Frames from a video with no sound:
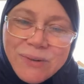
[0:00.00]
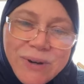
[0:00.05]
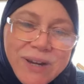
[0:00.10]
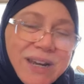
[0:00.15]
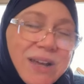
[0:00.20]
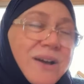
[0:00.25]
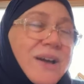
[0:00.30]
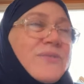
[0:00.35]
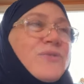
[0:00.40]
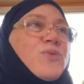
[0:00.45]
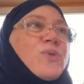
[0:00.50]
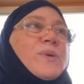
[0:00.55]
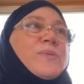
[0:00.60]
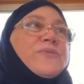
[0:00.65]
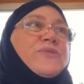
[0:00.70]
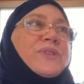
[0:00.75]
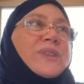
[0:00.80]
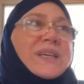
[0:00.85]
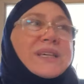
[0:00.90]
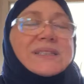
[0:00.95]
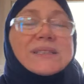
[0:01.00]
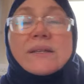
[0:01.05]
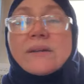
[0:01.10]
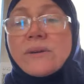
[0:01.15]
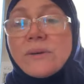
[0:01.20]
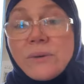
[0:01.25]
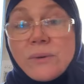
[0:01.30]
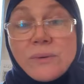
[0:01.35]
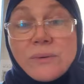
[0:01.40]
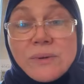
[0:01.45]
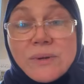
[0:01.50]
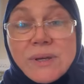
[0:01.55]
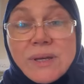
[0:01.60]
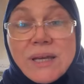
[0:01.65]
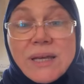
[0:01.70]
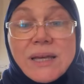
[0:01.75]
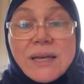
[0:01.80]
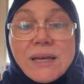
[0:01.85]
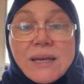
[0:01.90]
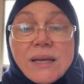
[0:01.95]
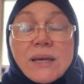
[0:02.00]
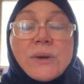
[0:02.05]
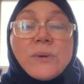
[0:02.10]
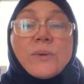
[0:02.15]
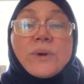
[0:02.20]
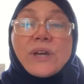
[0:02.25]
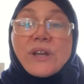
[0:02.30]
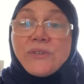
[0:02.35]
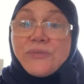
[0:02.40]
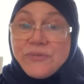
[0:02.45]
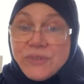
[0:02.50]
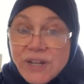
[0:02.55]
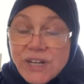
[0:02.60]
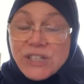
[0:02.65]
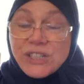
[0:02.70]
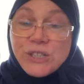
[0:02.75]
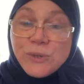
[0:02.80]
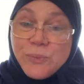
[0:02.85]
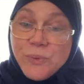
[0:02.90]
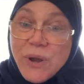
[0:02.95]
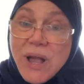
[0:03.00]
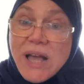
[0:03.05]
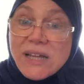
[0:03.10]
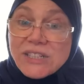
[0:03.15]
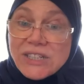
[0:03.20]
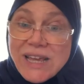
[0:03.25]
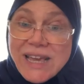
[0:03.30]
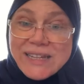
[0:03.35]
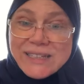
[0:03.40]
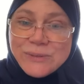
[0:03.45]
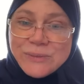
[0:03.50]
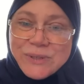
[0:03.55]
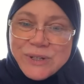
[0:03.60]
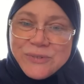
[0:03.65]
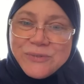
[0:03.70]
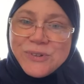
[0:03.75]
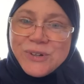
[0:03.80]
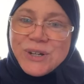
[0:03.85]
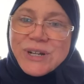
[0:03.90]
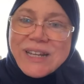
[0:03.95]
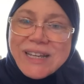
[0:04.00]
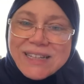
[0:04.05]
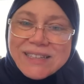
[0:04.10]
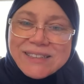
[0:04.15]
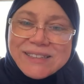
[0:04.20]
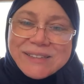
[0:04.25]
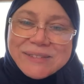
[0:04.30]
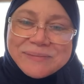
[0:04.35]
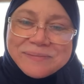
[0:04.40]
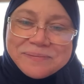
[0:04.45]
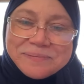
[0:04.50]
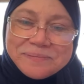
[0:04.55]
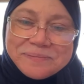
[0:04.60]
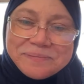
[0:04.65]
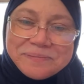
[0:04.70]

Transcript: Right now I have a whim for this. No, we're going to finish the project, whatever it is.